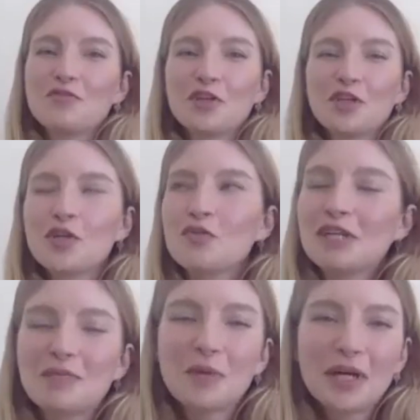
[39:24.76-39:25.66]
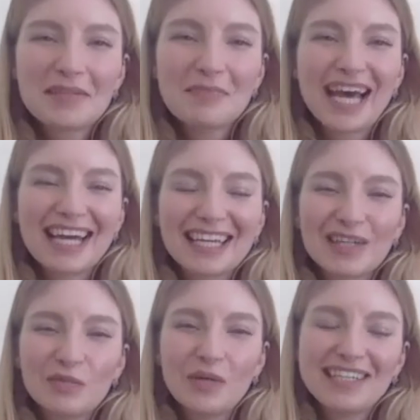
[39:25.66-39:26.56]
you, rewinding back,
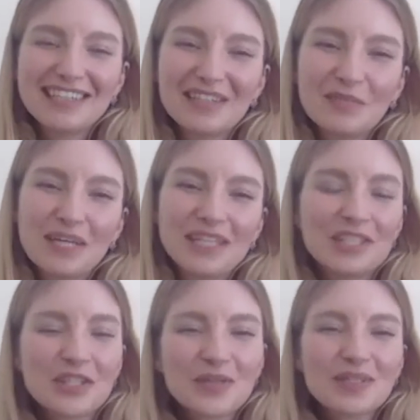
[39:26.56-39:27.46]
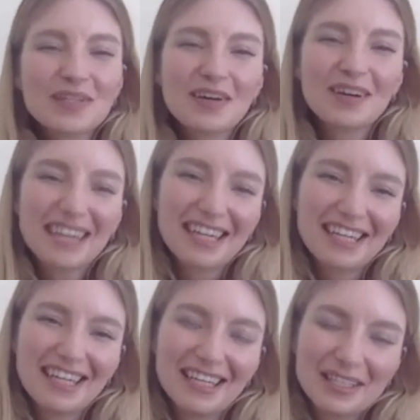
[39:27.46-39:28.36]
when did you start
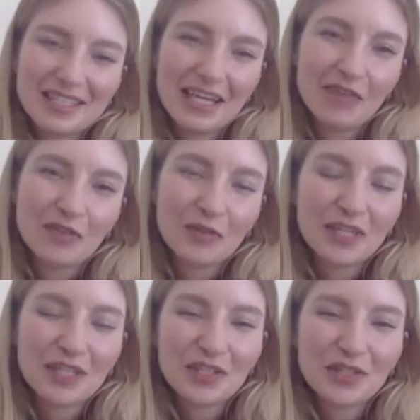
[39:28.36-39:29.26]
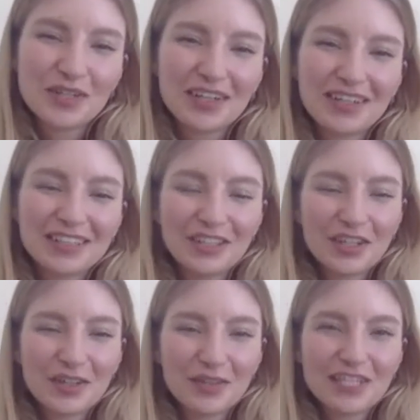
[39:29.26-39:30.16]
getting into salvage? When did you start,
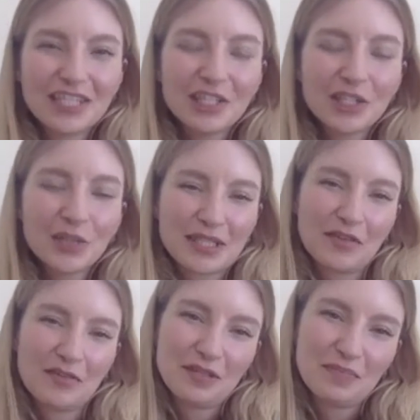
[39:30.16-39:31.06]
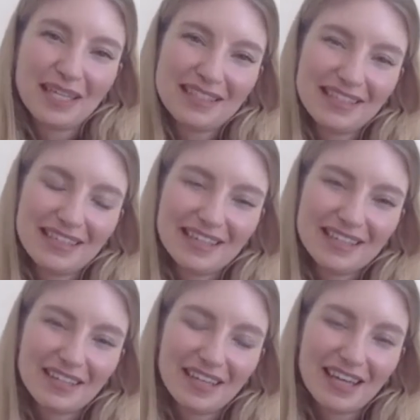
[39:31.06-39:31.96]
teaching yourself these
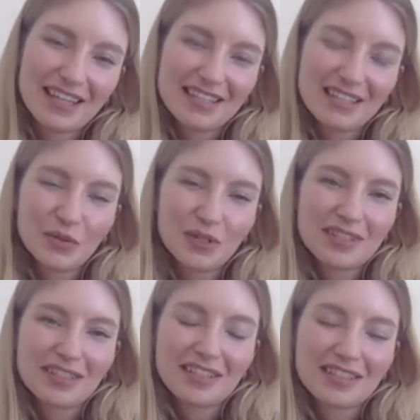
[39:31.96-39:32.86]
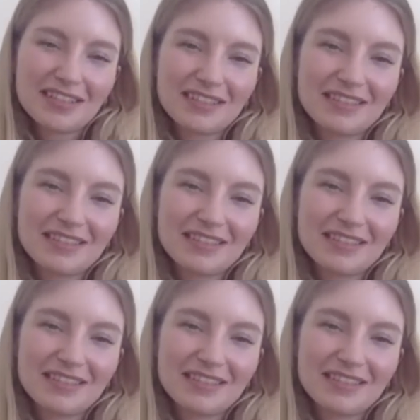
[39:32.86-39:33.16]
basics, I guess, in order to...